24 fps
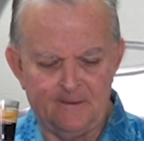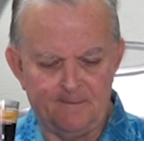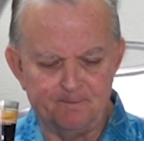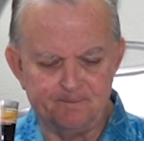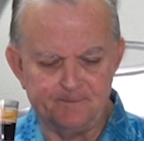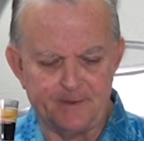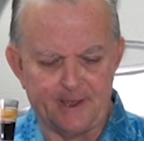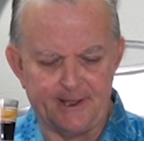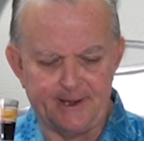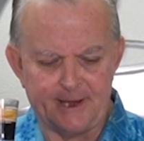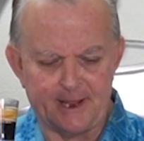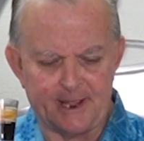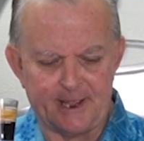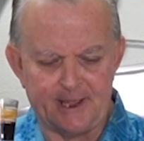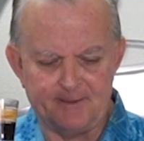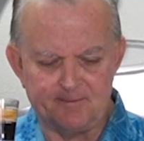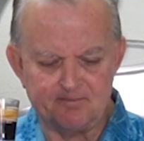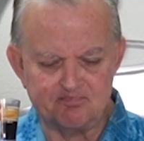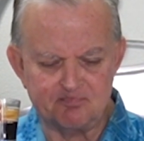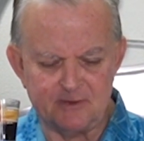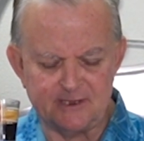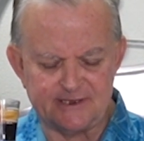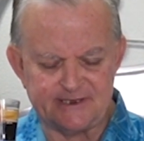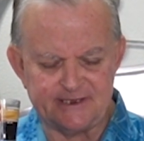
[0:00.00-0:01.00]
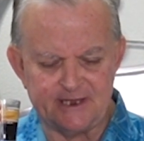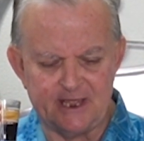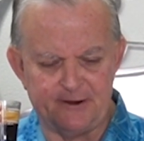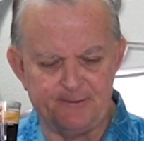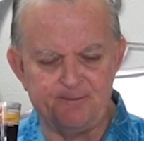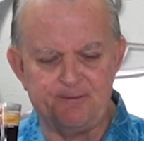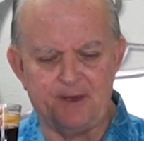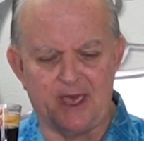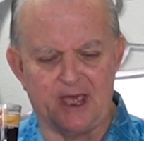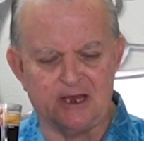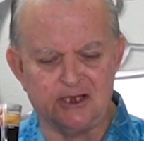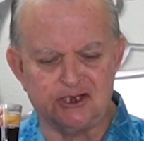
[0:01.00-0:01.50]
But it's not a
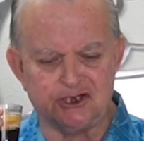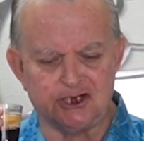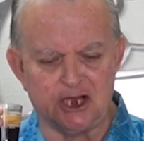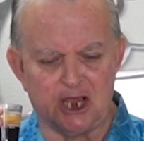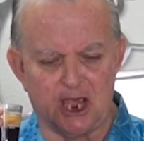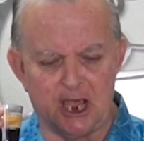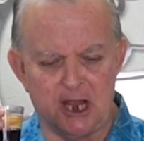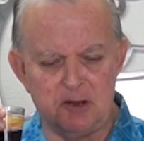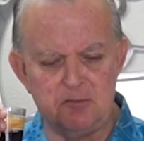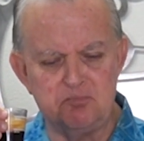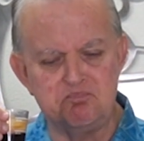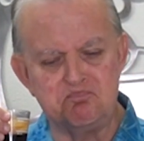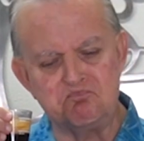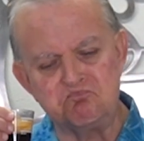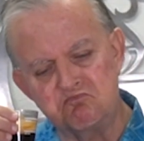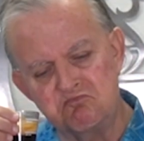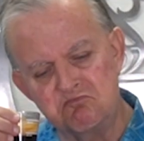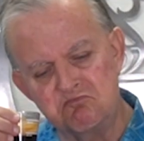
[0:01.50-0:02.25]
bad shot.